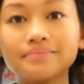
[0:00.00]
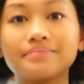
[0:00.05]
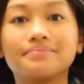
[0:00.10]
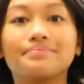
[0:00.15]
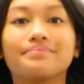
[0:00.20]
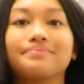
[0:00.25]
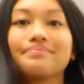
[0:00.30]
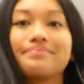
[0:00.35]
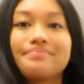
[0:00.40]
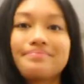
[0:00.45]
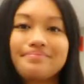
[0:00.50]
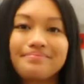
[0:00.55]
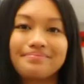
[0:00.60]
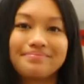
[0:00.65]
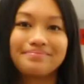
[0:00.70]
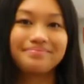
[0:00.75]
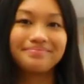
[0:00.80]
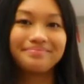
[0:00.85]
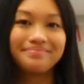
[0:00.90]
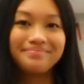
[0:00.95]

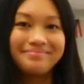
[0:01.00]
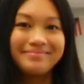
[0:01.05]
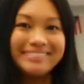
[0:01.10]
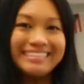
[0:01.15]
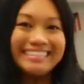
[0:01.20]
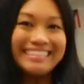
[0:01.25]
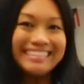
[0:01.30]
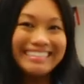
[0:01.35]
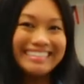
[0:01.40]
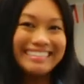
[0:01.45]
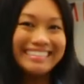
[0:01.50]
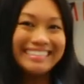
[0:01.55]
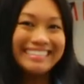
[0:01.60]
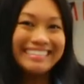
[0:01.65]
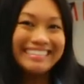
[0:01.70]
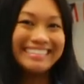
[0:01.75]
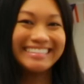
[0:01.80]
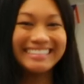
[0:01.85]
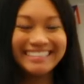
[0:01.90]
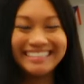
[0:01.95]

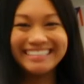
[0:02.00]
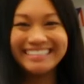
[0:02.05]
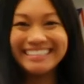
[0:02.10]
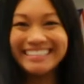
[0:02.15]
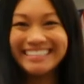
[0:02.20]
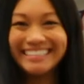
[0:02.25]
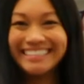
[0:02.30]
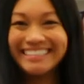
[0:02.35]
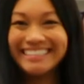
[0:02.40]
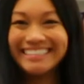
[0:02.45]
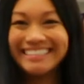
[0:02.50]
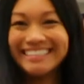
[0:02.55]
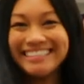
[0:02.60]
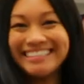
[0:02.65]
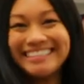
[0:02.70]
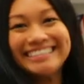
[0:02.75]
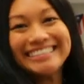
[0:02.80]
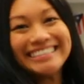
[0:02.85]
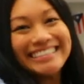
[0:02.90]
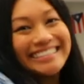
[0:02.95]

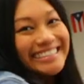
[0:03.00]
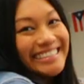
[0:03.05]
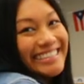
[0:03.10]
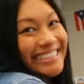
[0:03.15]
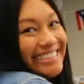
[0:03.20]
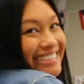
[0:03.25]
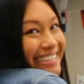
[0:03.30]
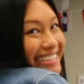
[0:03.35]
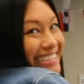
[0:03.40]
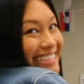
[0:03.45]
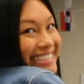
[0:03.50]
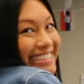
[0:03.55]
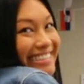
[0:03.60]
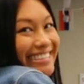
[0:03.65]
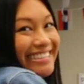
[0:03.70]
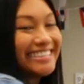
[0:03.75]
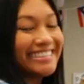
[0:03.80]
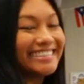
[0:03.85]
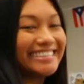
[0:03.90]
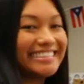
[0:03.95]

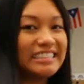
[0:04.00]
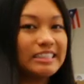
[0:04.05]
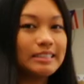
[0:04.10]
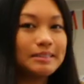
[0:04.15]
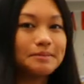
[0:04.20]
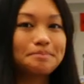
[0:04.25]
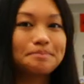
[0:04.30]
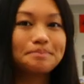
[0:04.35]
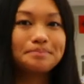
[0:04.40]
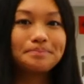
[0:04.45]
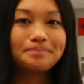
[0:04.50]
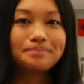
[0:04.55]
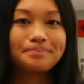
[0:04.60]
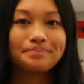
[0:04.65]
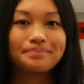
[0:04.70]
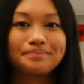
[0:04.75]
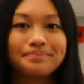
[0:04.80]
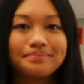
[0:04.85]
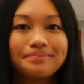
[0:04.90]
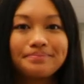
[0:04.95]

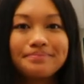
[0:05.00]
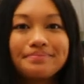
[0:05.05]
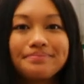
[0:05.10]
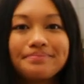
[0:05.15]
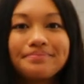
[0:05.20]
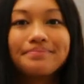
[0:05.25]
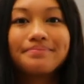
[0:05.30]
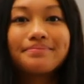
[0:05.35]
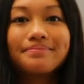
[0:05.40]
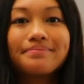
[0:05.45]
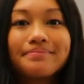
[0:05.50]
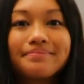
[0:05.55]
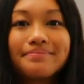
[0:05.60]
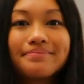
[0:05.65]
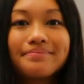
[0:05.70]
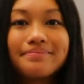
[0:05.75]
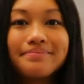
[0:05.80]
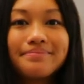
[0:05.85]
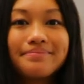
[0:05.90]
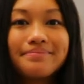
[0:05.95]

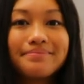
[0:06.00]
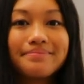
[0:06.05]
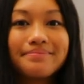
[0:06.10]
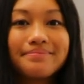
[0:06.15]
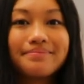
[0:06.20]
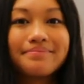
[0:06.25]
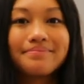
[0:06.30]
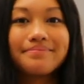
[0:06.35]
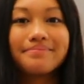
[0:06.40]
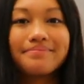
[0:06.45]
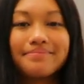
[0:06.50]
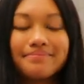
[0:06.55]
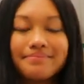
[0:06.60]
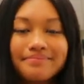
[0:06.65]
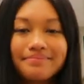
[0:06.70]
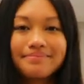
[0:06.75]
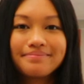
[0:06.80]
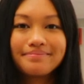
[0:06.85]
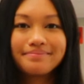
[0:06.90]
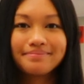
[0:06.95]

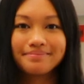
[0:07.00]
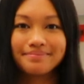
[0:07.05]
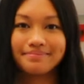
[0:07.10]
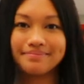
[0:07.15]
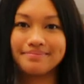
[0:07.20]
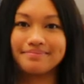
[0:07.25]
No one is speaking in this clip.